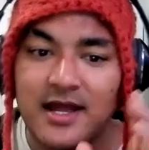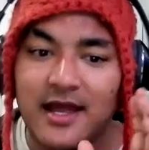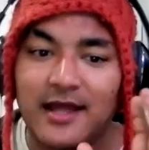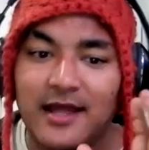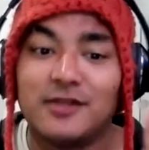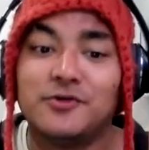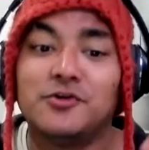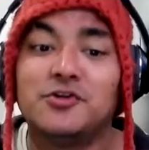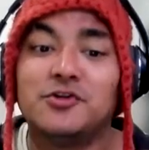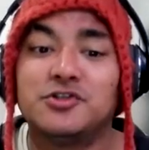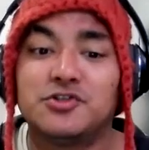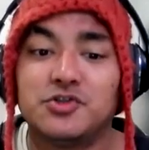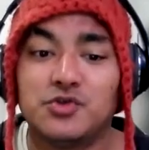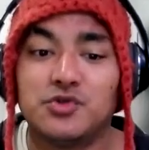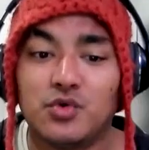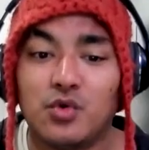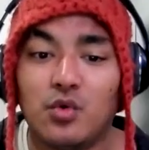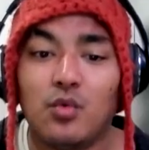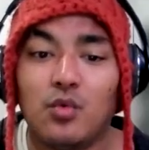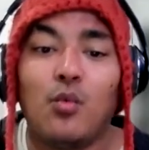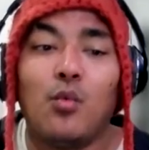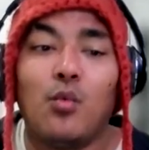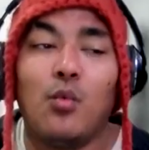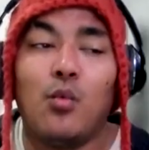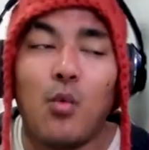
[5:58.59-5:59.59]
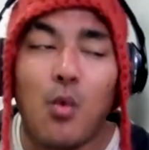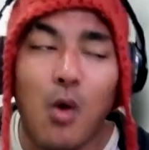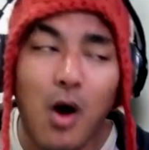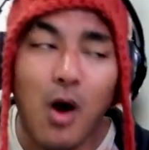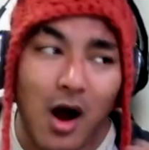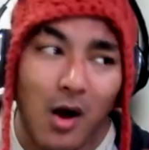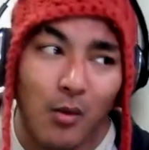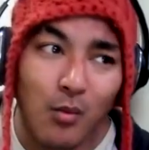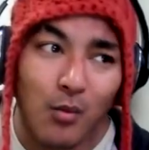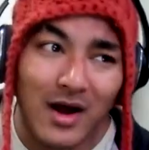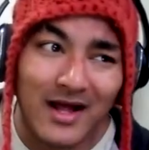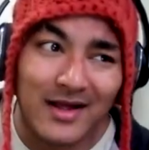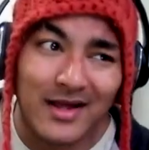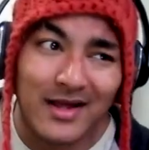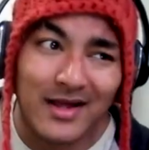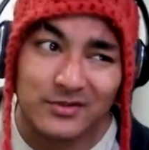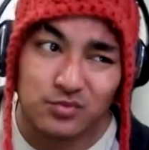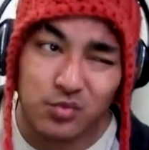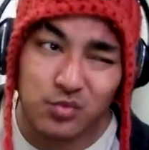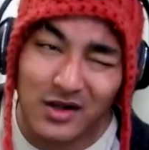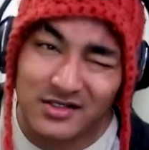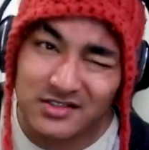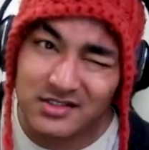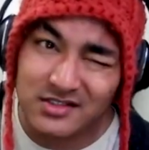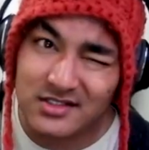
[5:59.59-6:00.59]
and you need to know what at
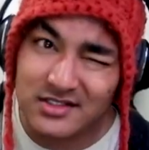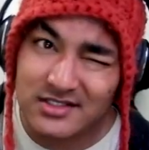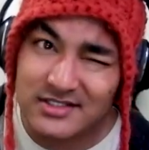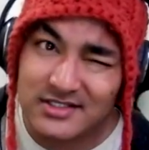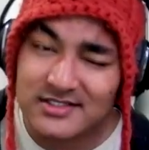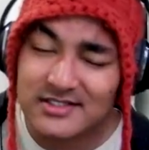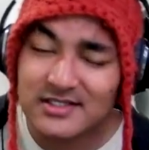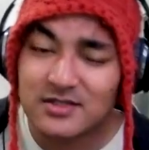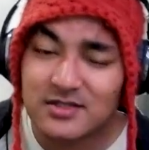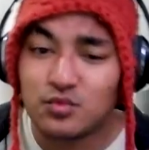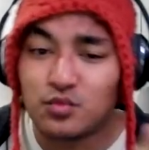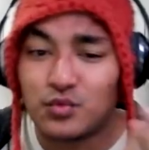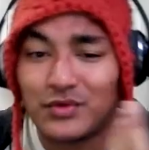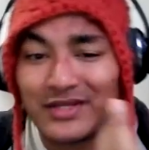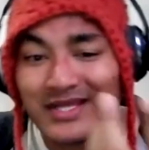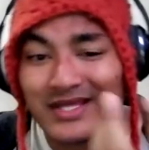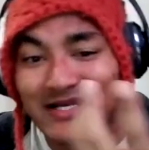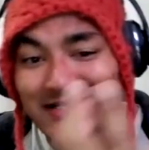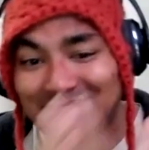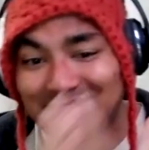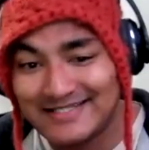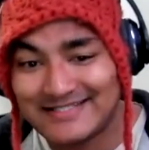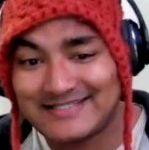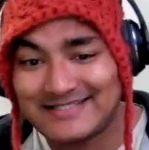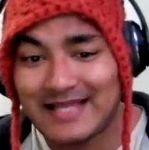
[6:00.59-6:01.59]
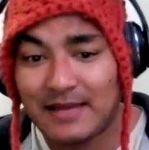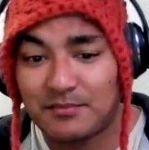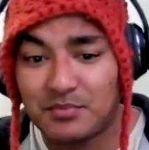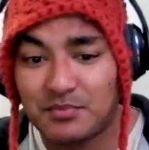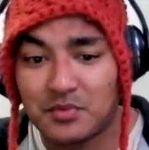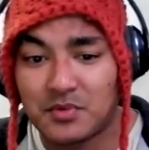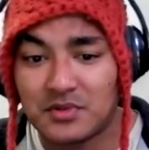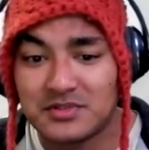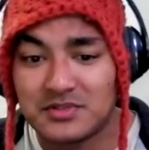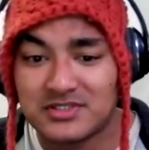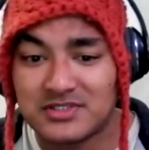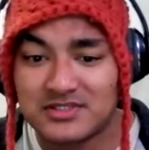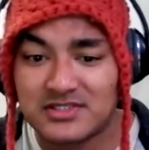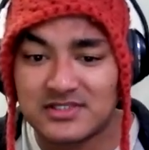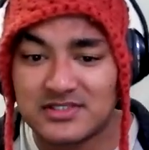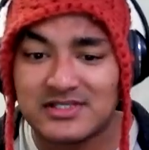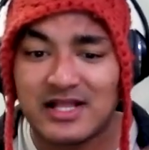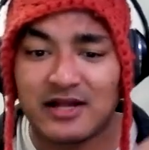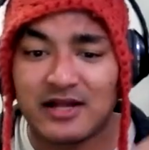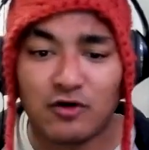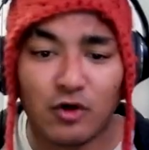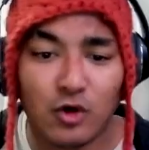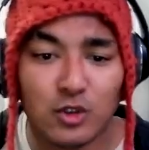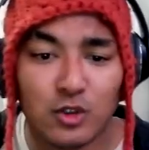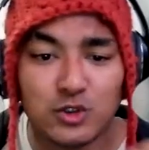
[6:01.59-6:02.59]
what condition we get this type of conjunctions,
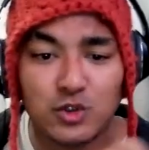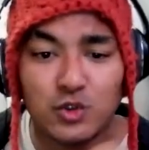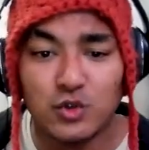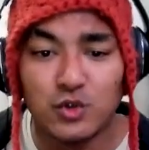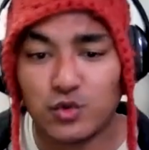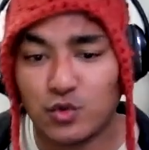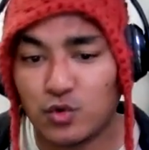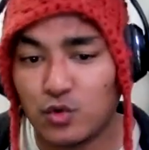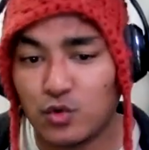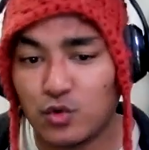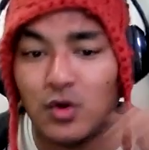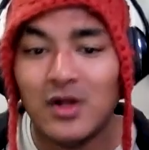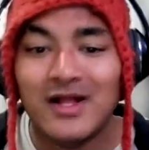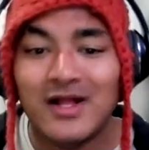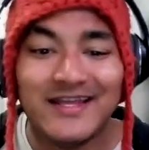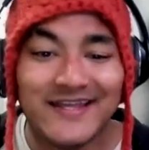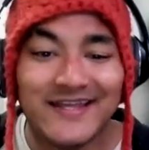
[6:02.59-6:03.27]
like although, though,